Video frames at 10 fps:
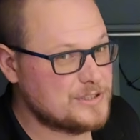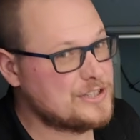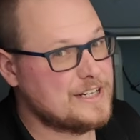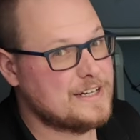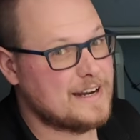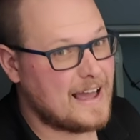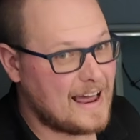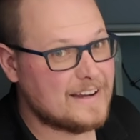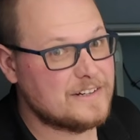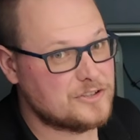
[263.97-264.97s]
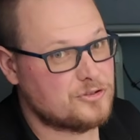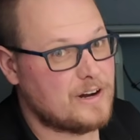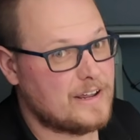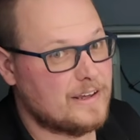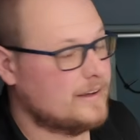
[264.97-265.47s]
machine and a
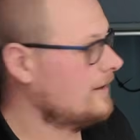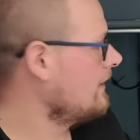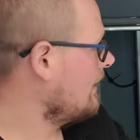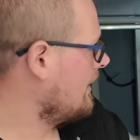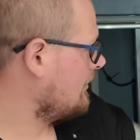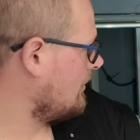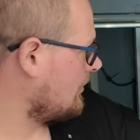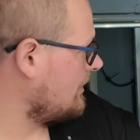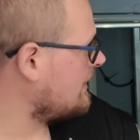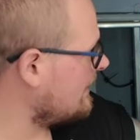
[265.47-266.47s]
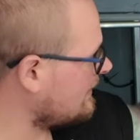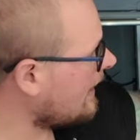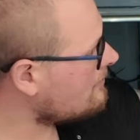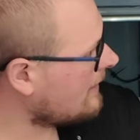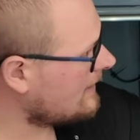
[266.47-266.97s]
dryer. So they're going to sit
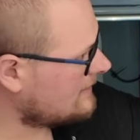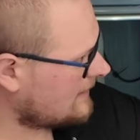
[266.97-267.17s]
side by